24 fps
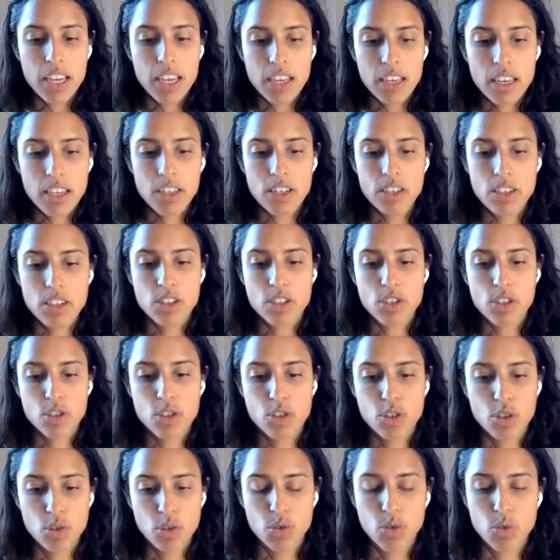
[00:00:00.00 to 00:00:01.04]
is
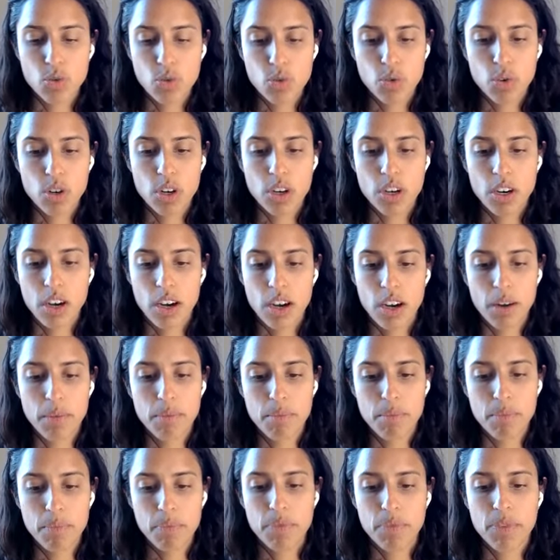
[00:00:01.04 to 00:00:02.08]
to
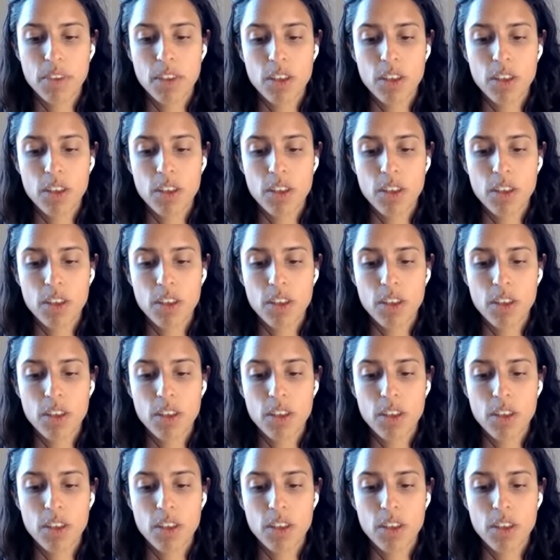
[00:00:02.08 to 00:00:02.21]
um,